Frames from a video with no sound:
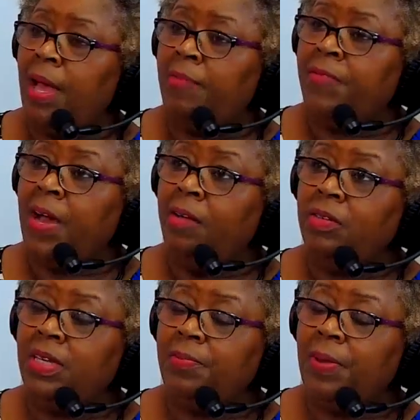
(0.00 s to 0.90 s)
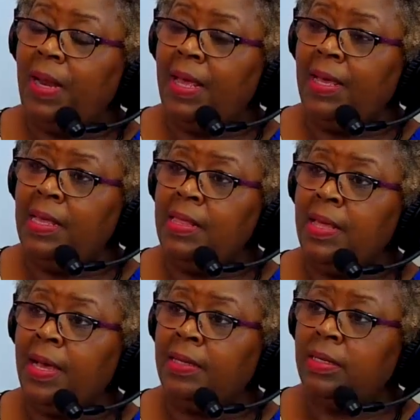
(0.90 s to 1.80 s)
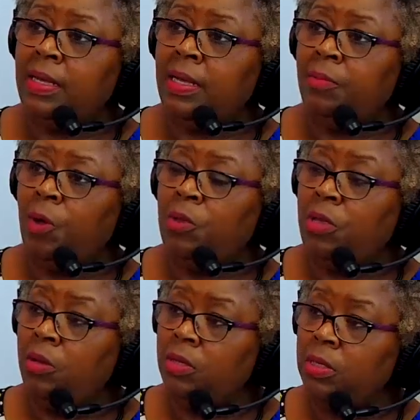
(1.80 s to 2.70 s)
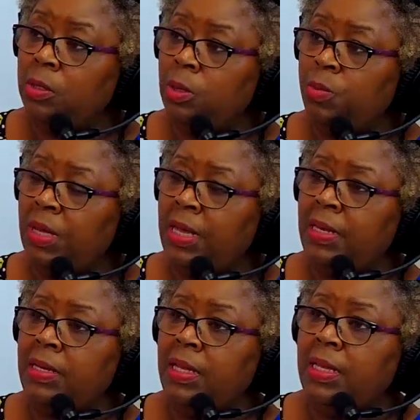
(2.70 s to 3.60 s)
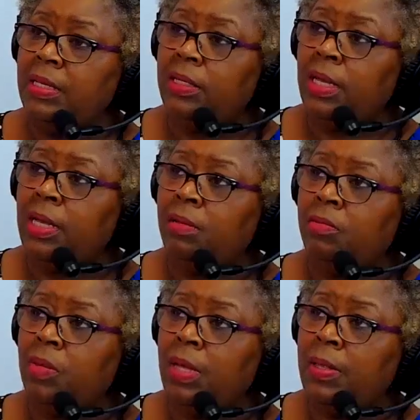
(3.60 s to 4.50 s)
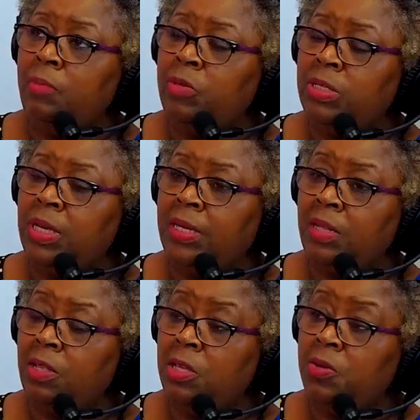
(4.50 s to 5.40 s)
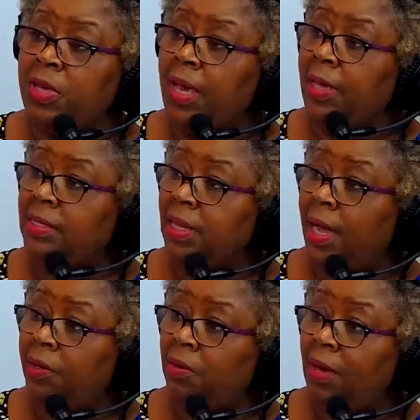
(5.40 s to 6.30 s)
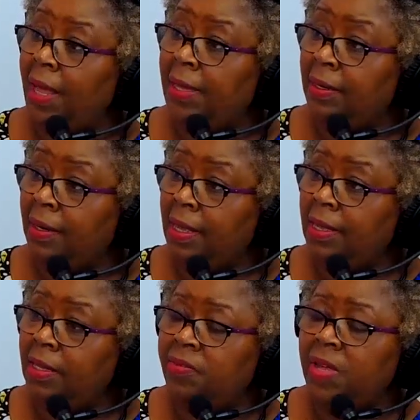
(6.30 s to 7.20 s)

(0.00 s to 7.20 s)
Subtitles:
I found a play that on YouTube, and it was done in the UK, titled Like Love.